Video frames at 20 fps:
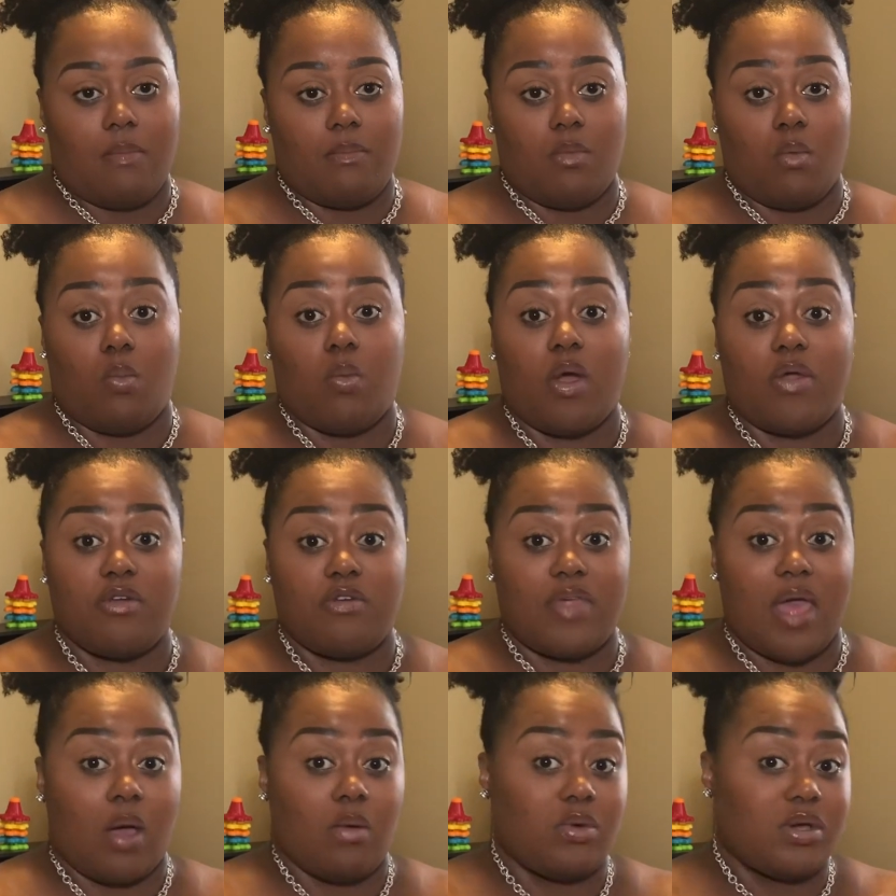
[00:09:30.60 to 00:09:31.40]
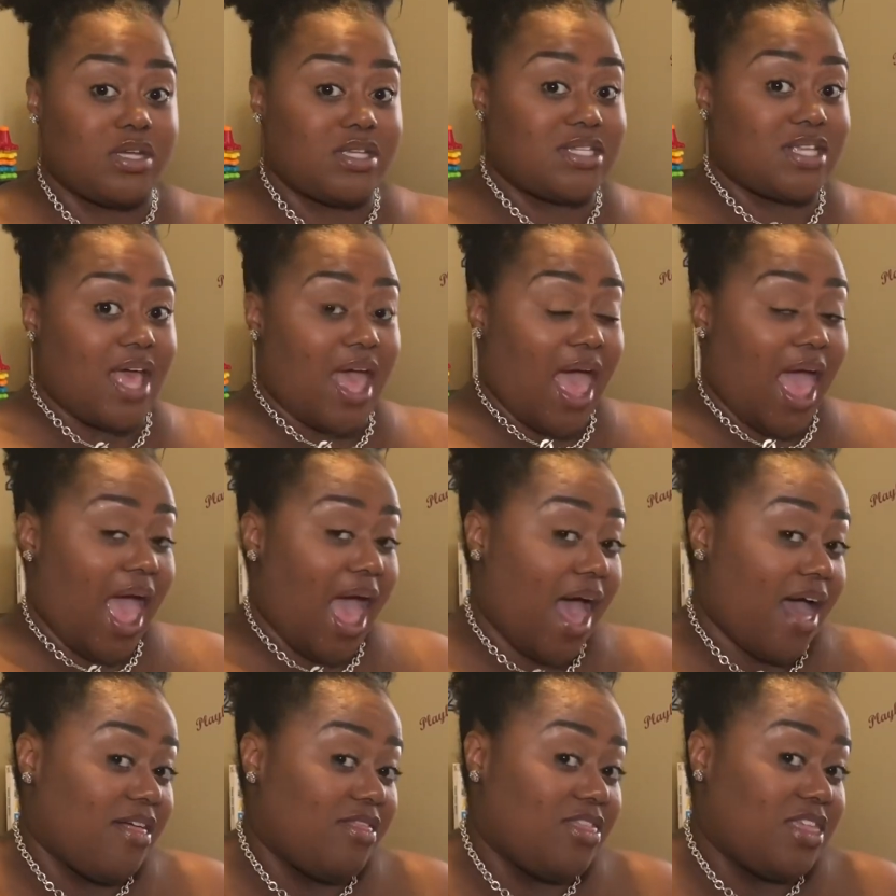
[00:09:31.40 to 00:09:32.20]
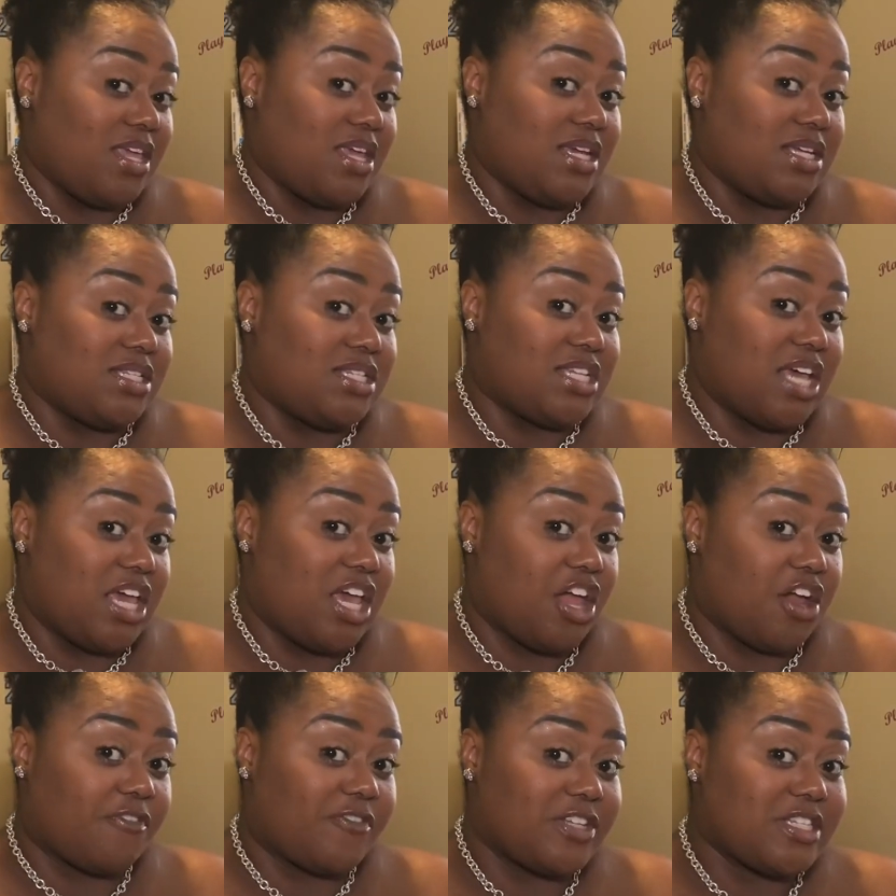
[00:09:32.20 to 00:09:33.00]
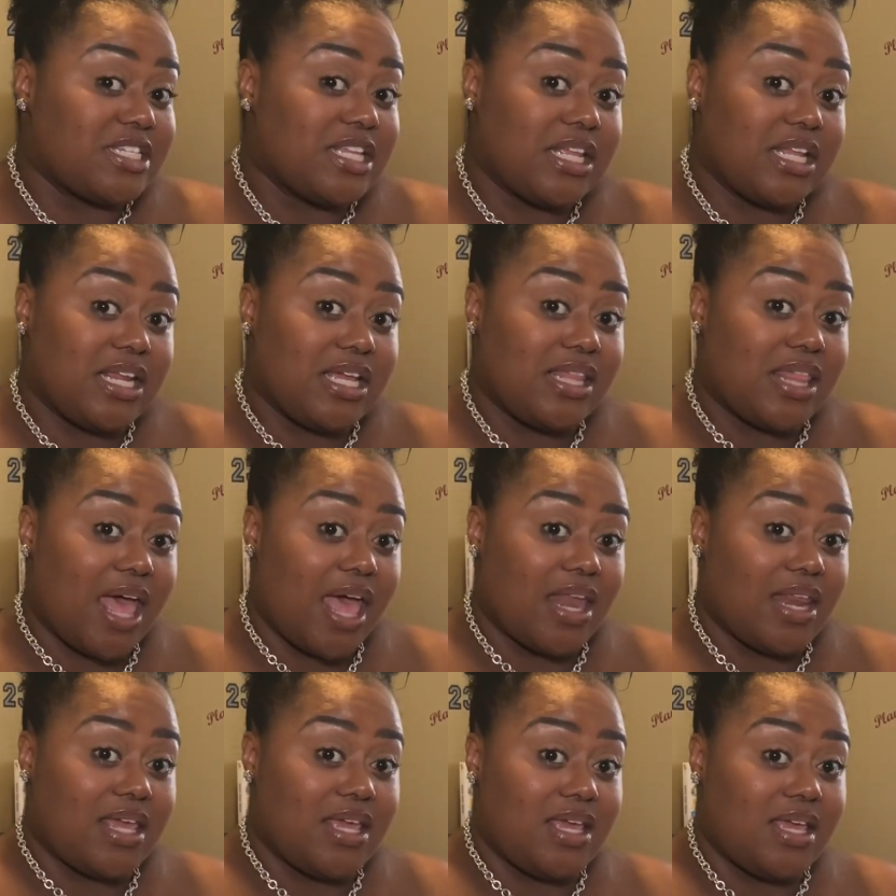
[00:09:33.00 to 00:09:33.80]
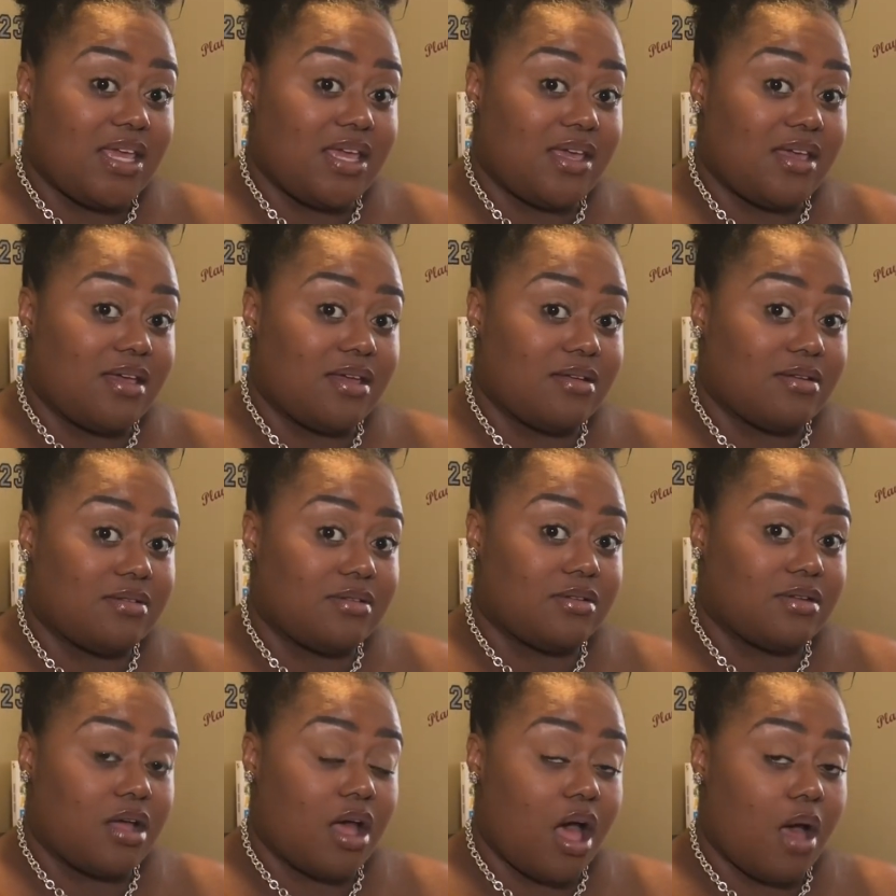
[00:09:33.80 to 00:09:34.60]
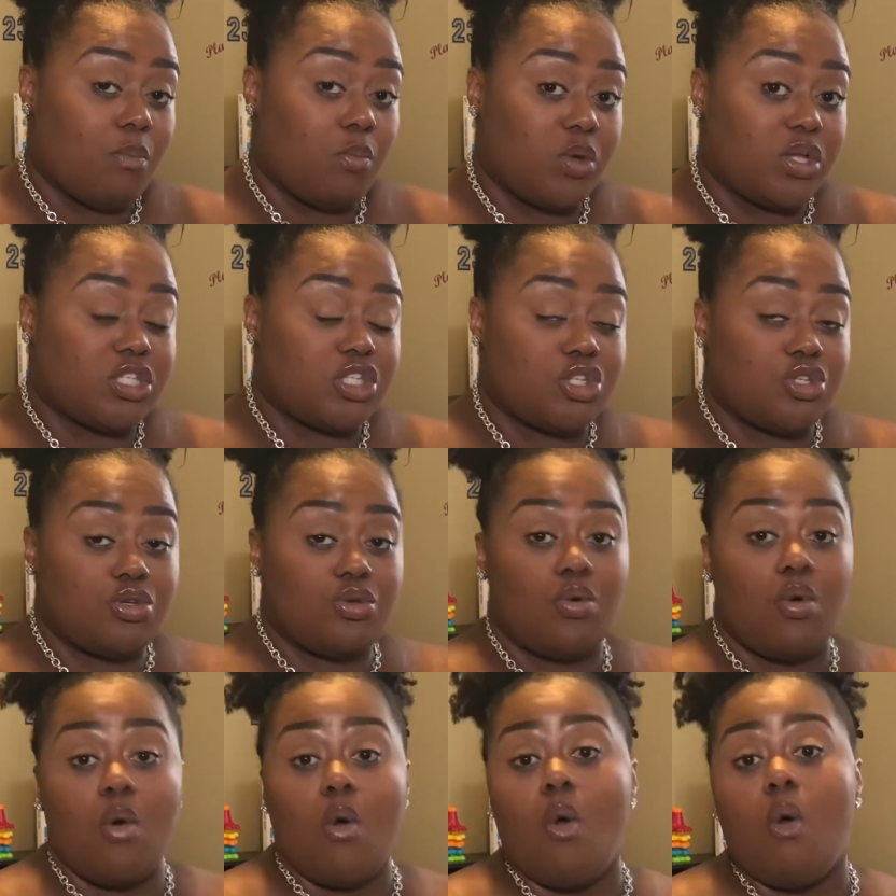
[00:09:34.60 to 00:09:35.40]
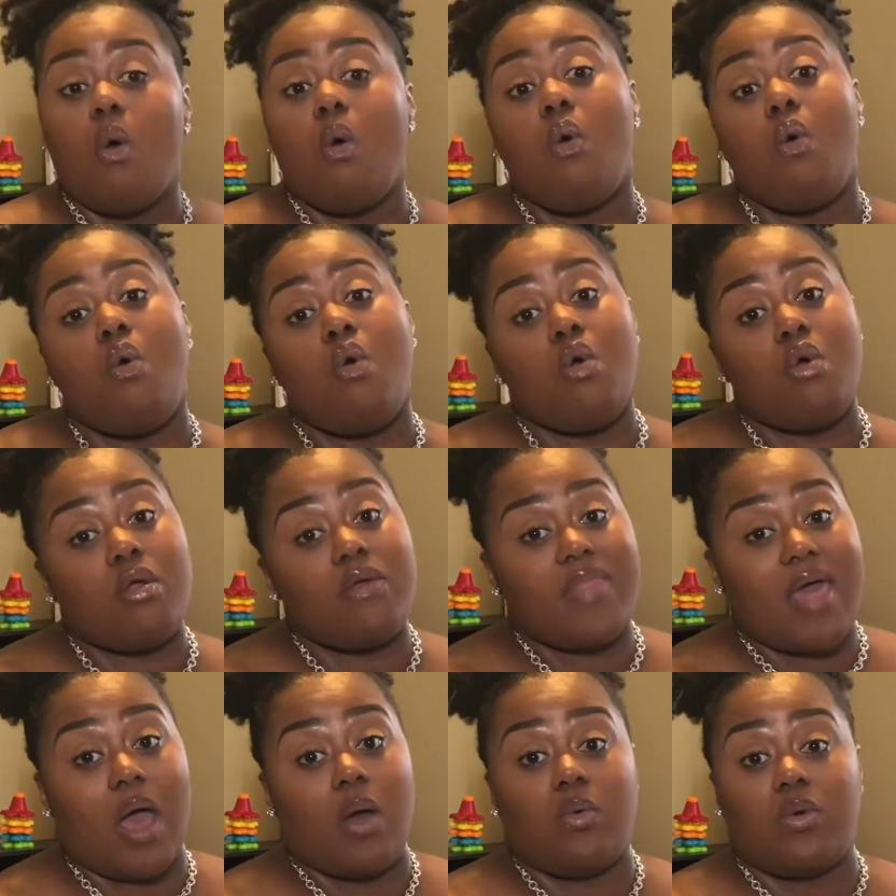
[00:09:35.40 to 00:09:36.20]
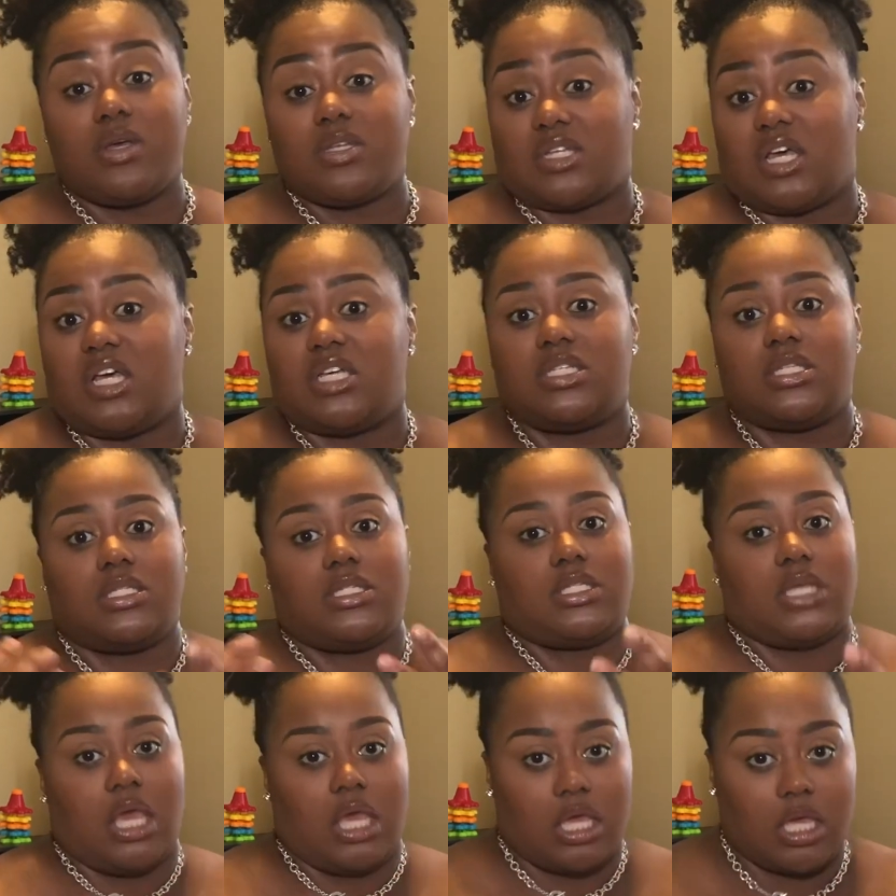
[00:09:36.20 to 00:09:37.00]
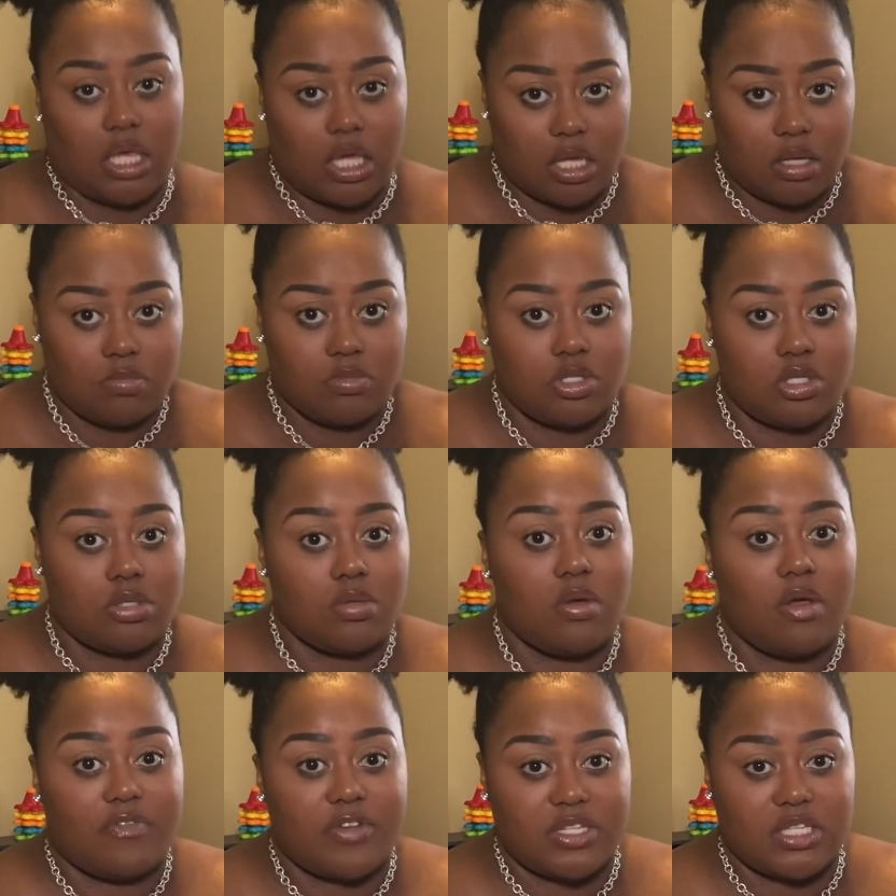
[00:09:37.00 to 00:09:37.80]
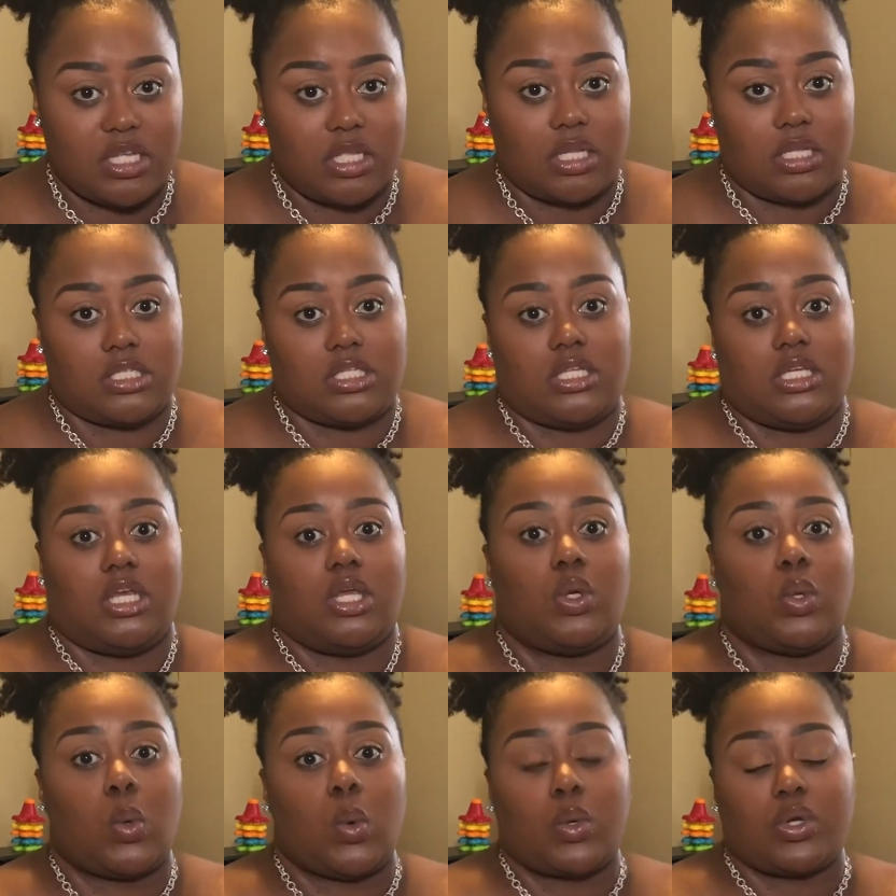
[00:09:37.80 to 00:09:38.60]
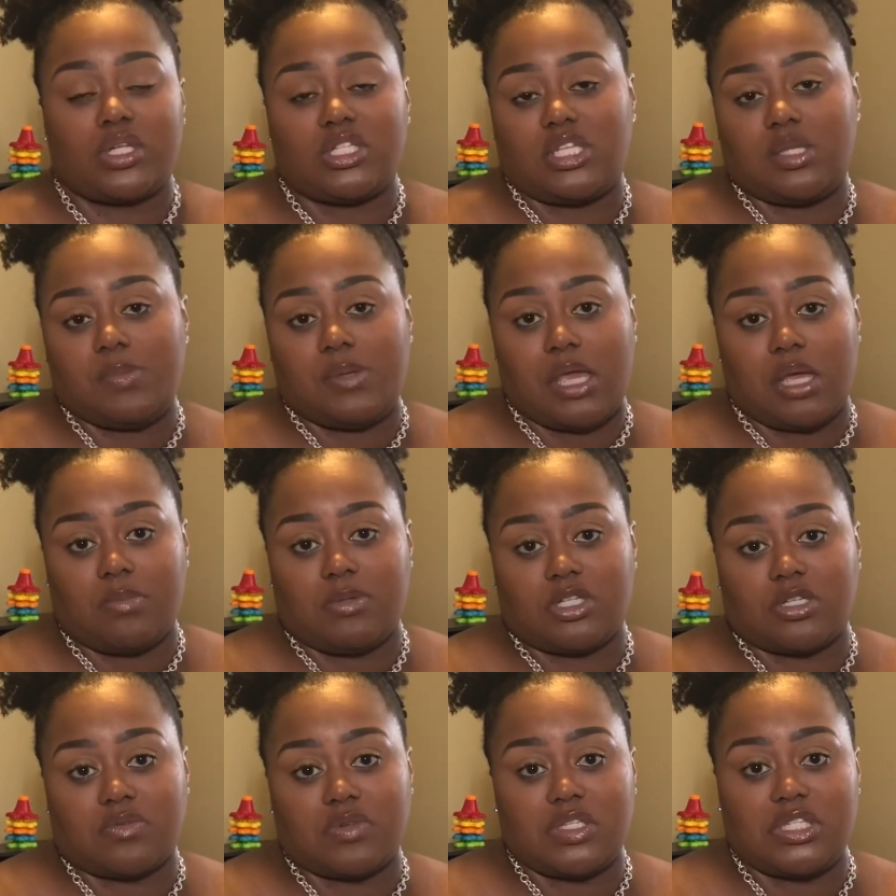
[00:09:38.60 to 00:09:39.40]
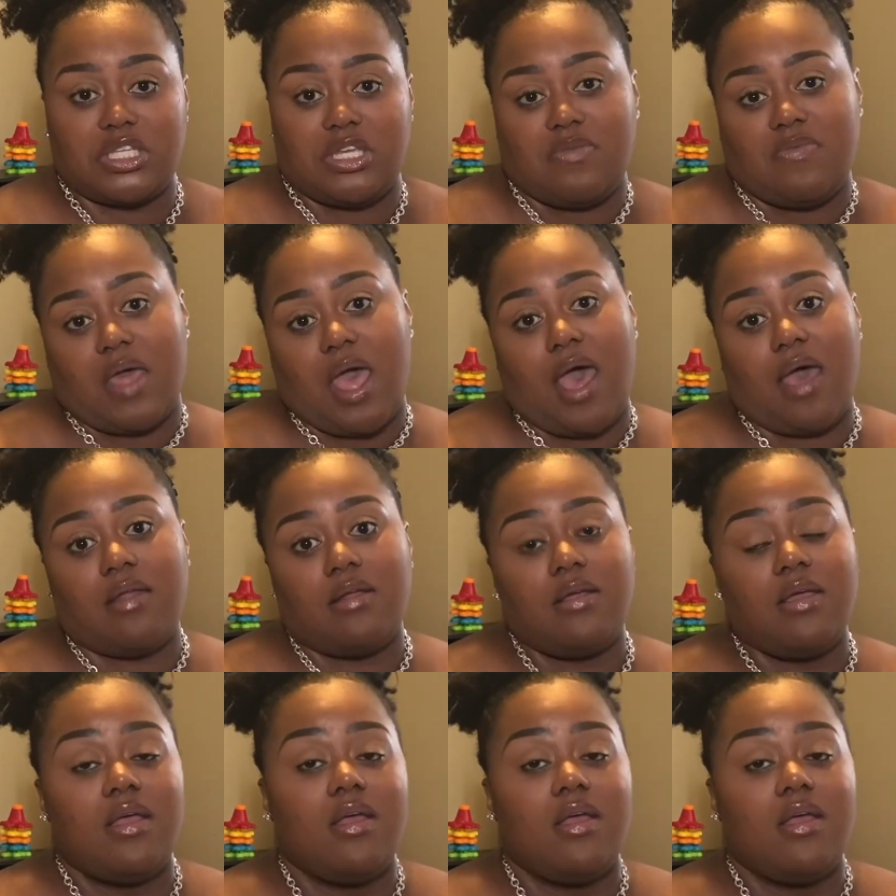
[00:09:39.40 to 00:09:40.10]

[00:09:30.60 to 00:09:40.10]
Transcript: Whether that was at the daycare facility that he went to, or that was us taking him to a facility in order to be able to receive that.